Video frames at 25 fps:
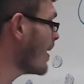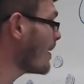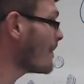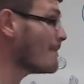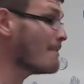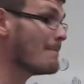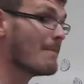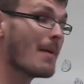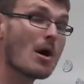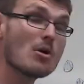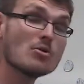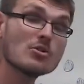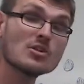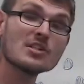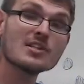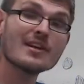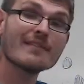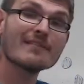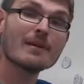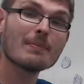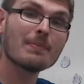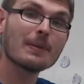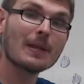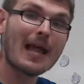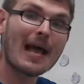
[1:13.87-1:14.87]
Most of
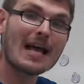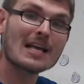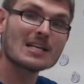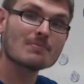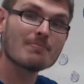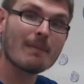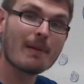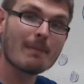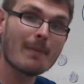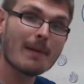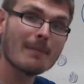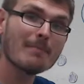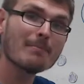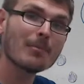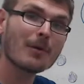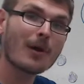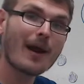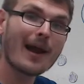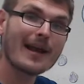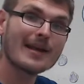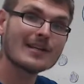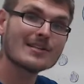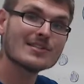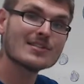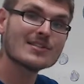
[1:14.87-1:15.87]
the plasma
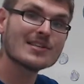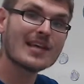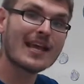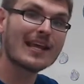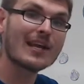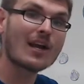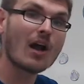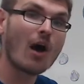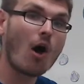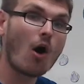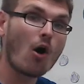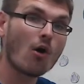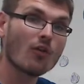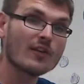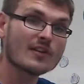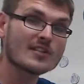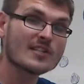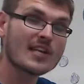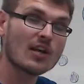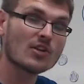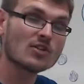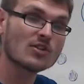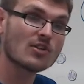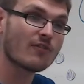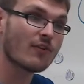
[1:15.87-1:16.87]
membranes in all the
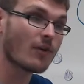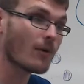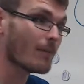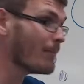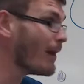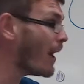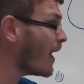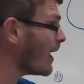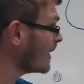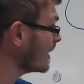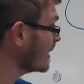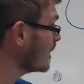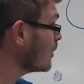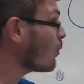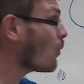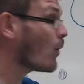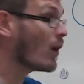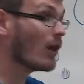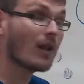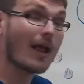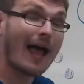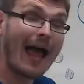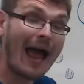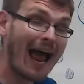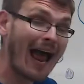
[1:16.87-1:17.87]
cells of your body
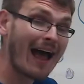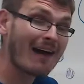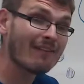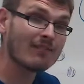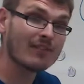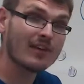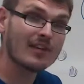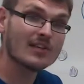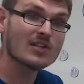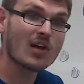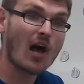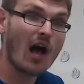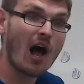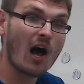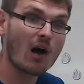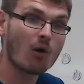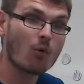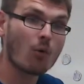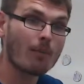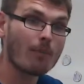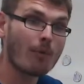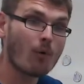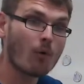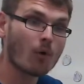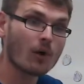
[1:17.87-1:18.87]
will have these
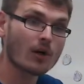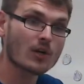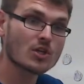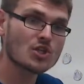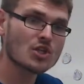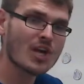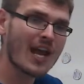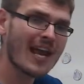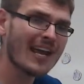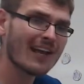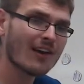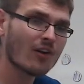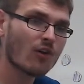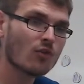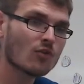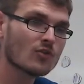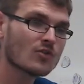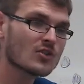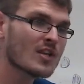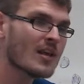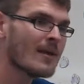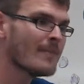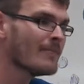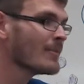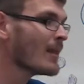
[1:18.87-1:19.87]
aquaporin
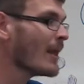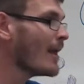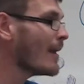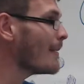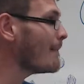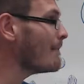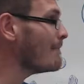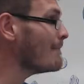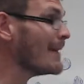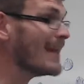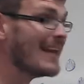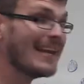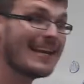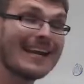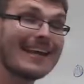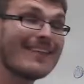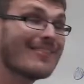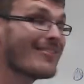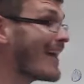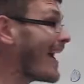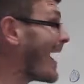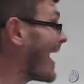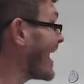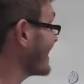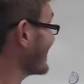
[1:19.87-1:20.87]
channels, meaning
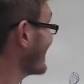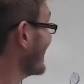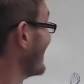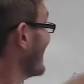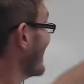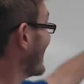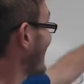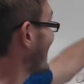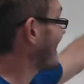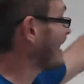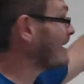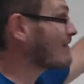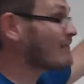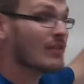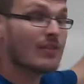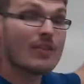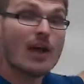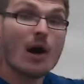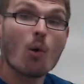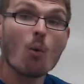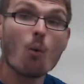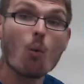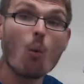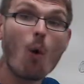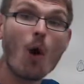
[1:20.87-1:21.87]
that even
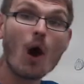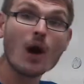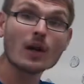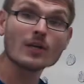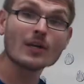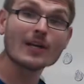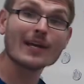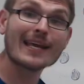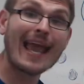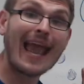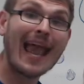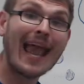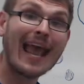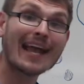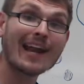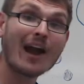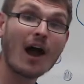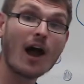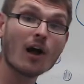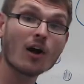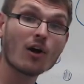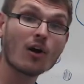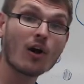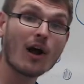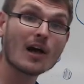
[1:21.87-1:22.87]
though water
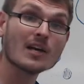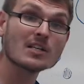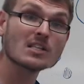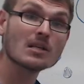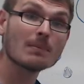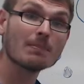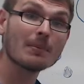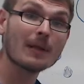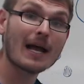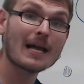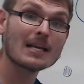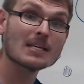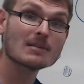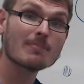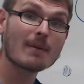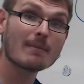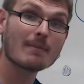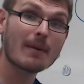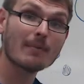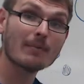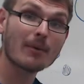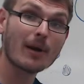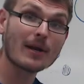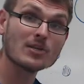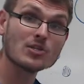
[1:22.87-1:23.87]
cannot cross the plasma
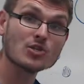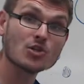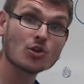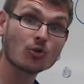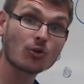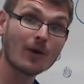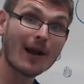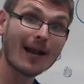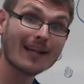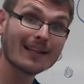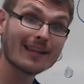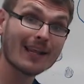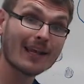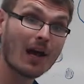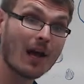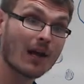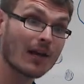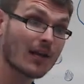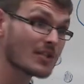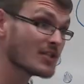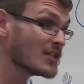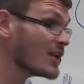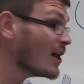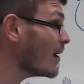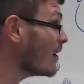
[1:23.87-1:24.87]
membrane directly on
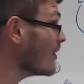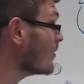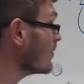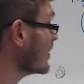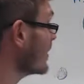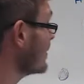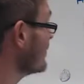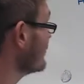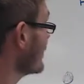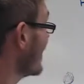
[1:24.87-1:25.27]
its own,